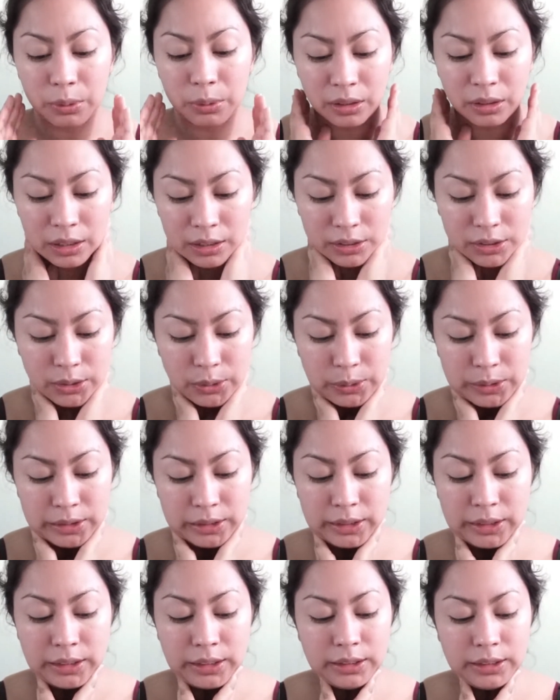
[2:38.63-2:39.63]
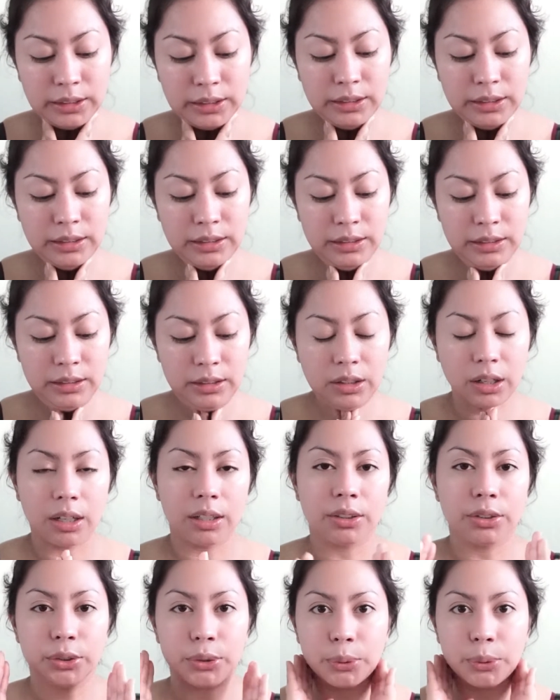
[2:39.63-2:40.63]
with not doing like
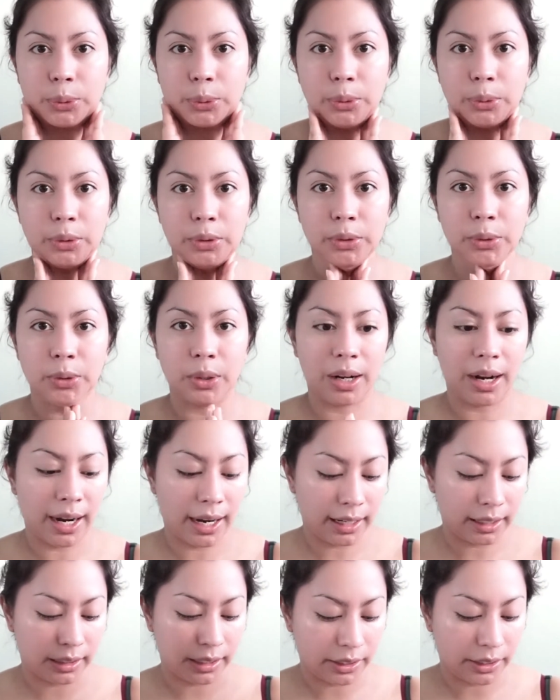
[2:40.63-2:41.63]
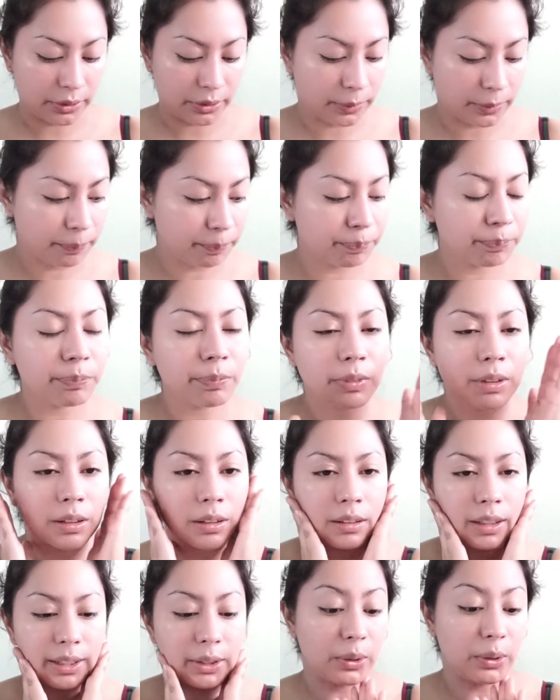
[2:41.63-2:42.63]
contour or highlighter.
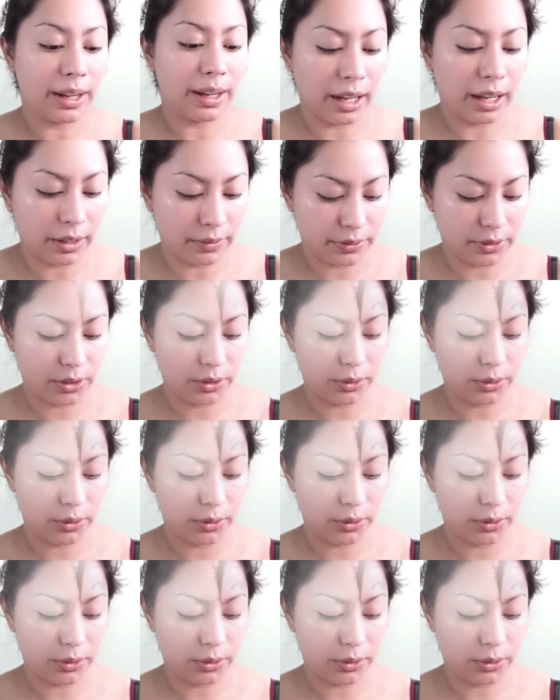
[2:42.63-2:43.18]
I don't have to